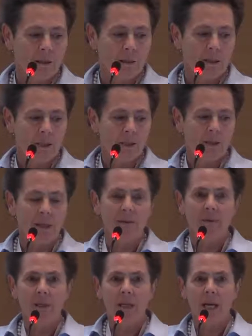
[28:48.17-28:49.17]
We also
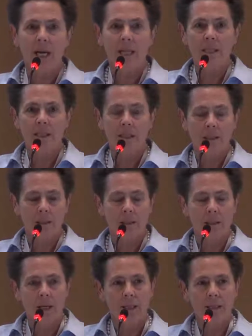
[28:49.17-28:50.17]
had very high
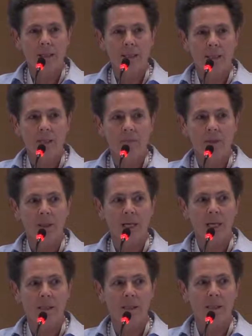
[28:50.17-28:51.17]
non-condensable
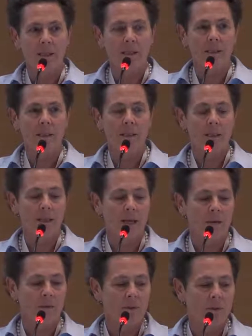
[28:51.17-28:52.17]
gases, and
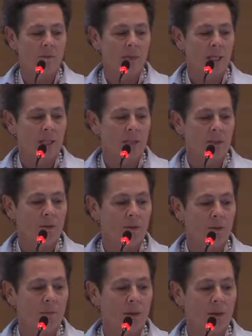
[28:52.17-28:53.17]
that was managed
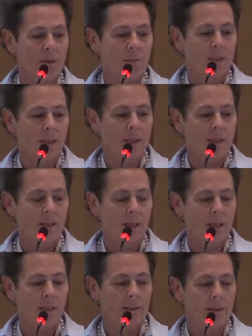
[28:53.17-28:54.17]
through the power plant
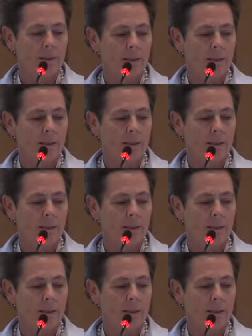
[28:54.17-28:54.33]
design.